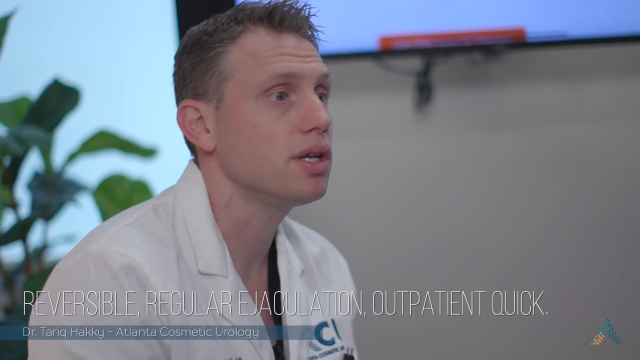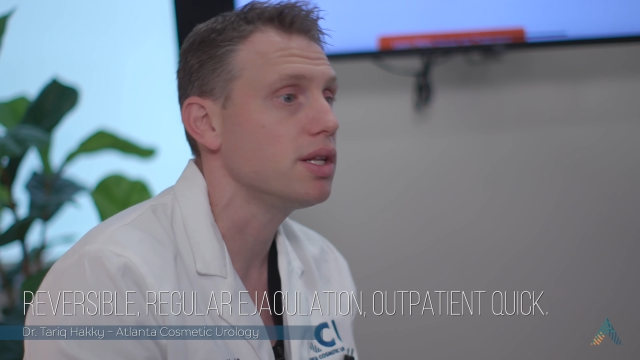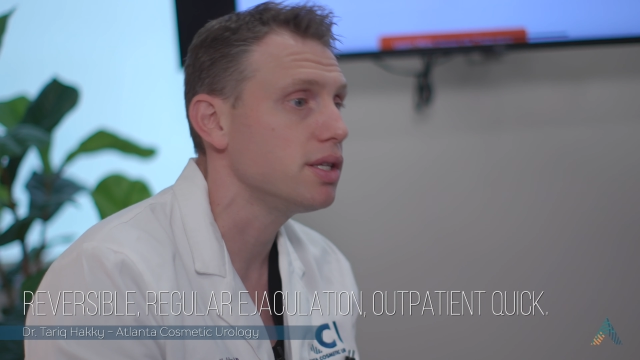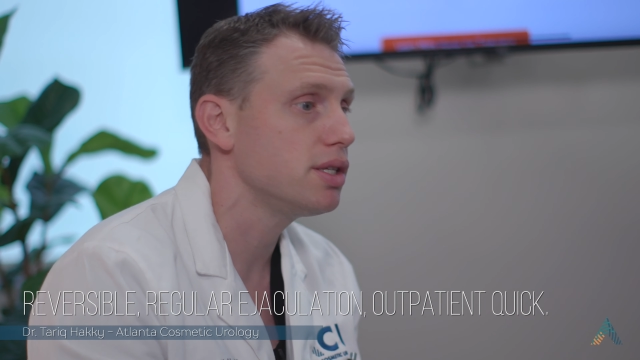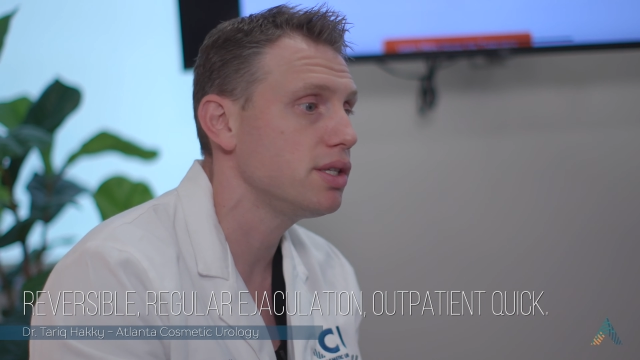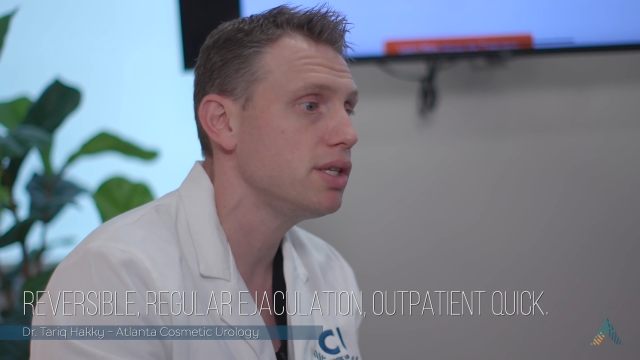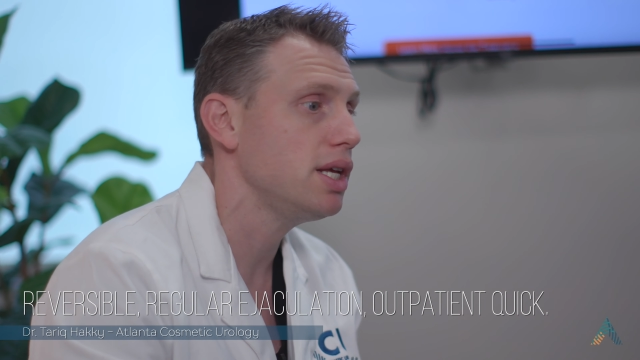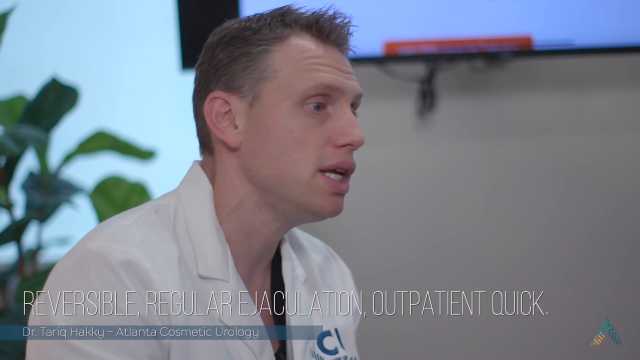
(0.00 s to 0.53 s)
and
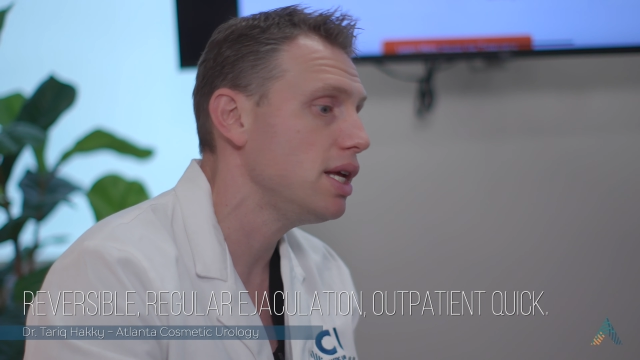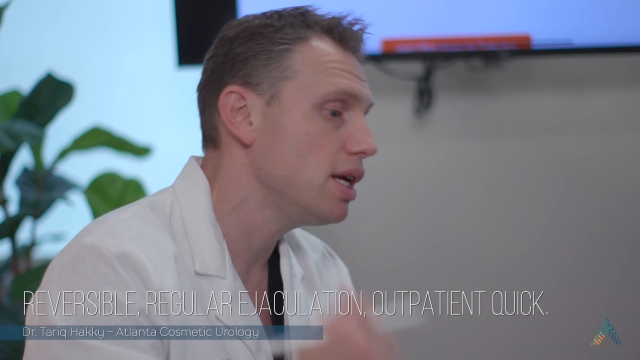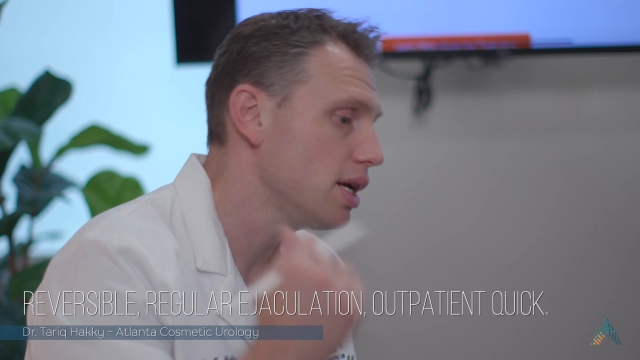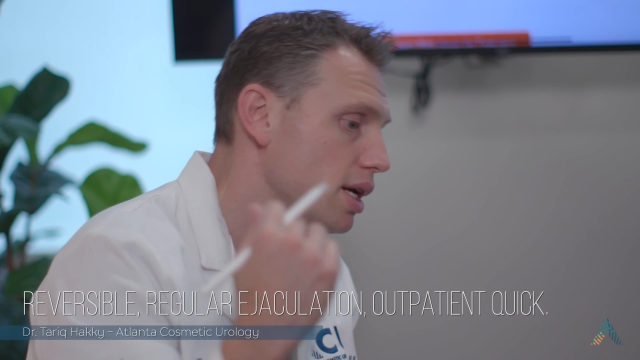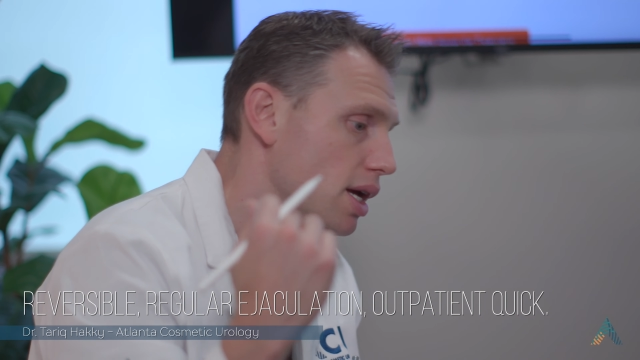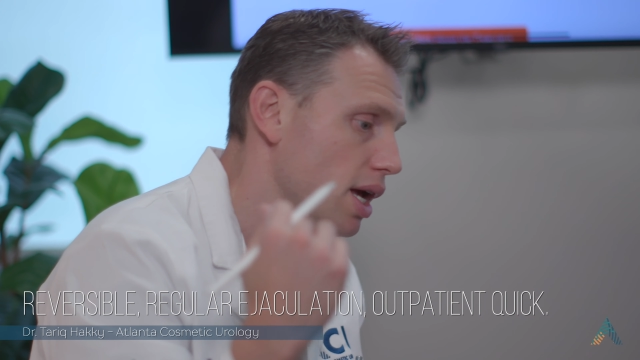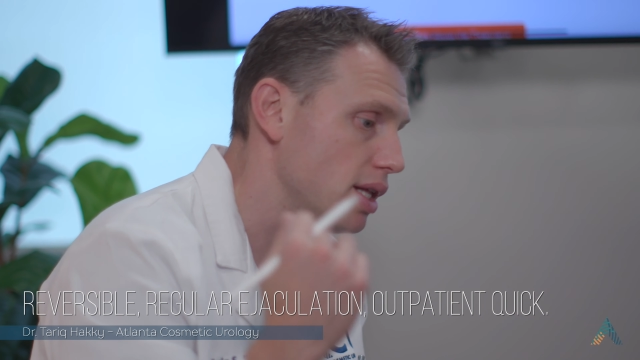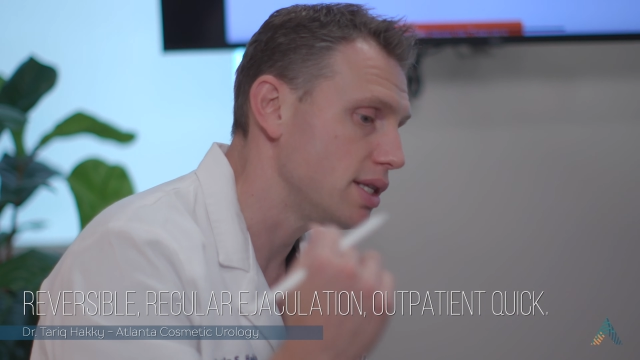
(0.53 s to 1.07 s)
C,
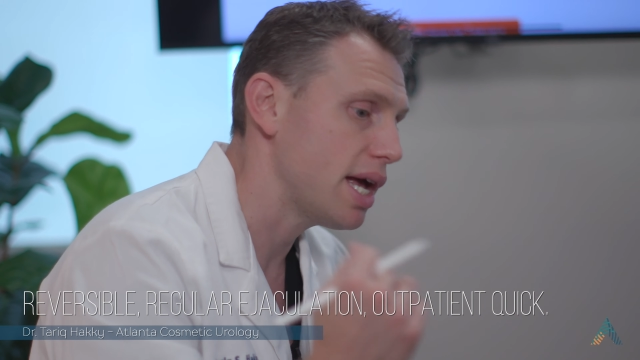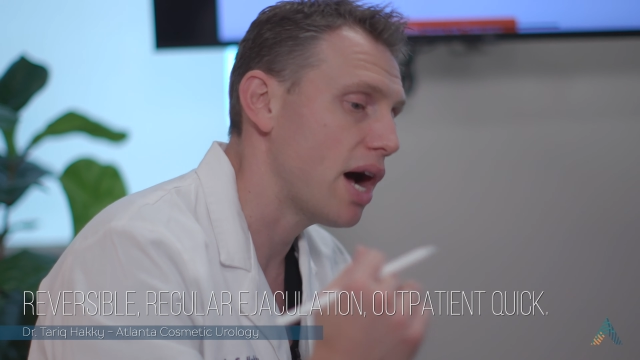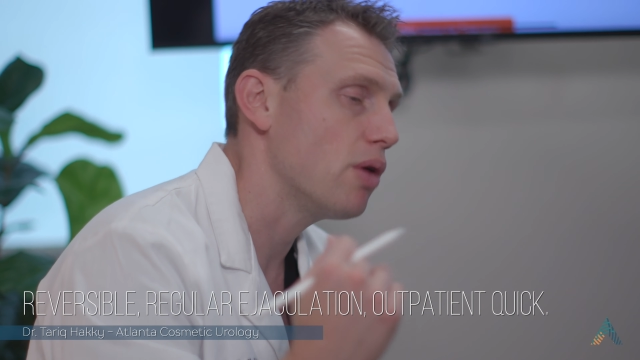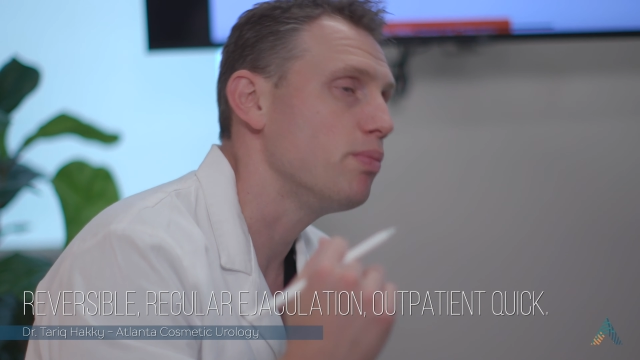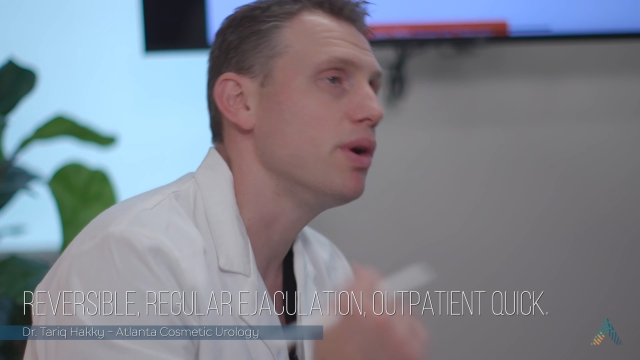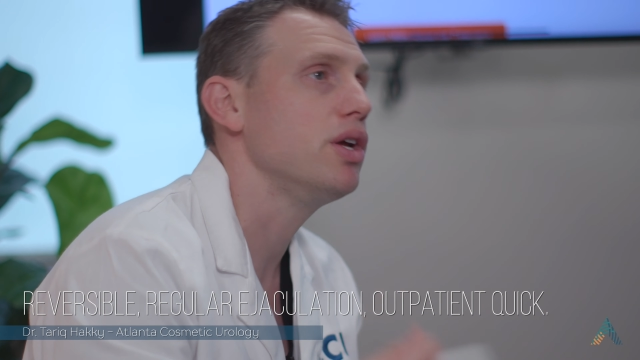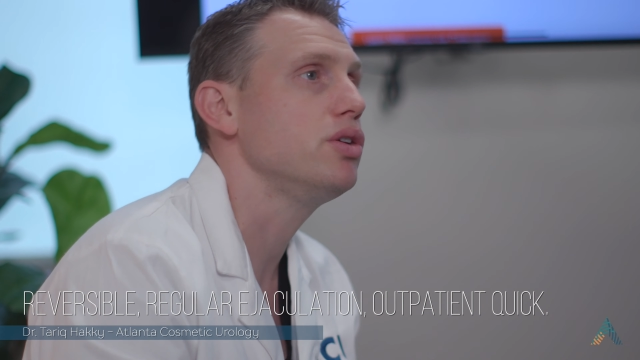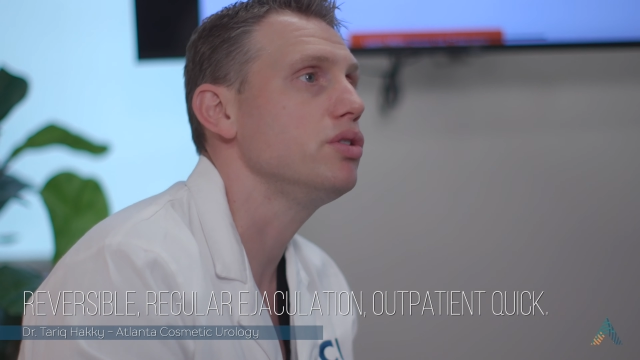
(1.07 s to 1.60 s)
it's
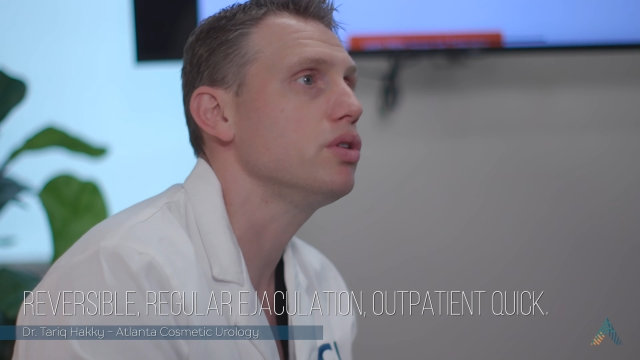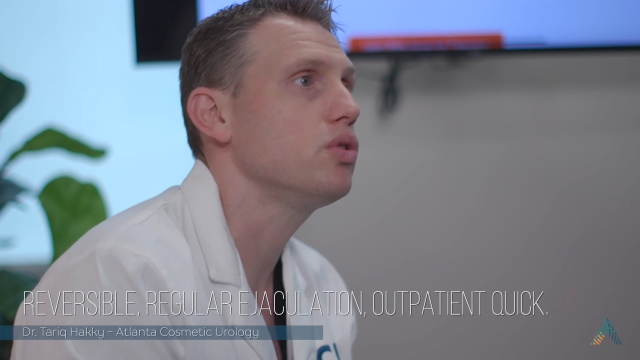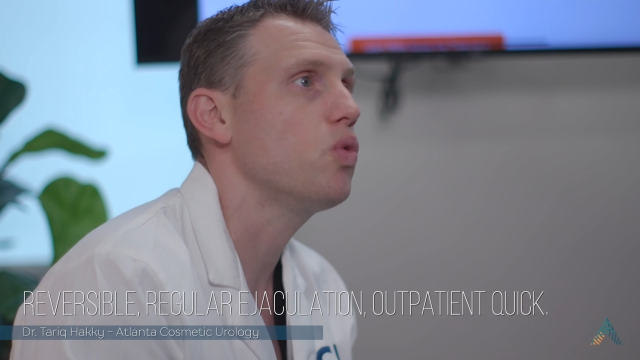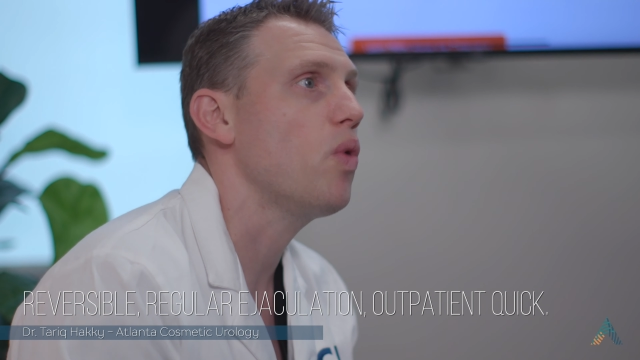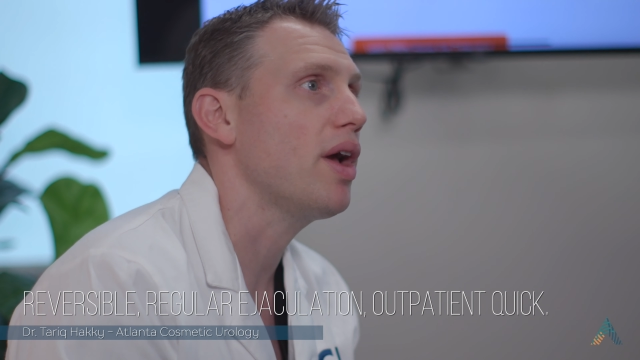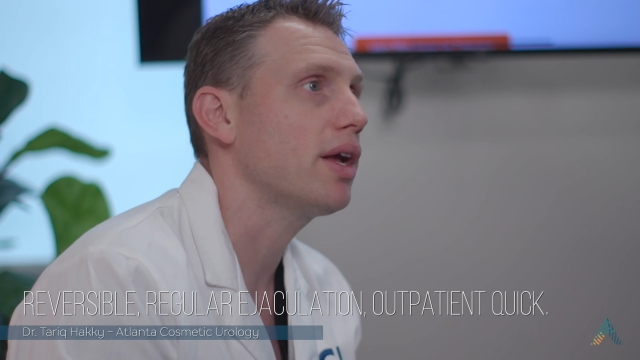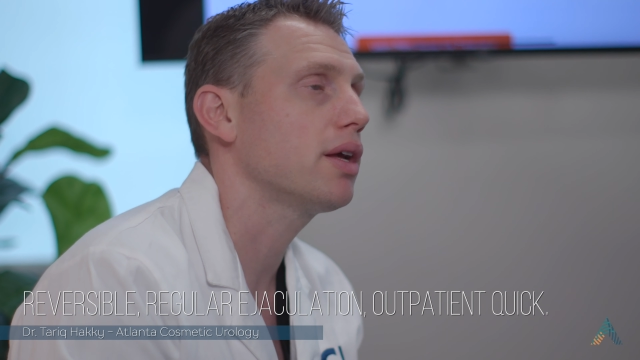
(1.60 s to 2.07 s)
outpatient and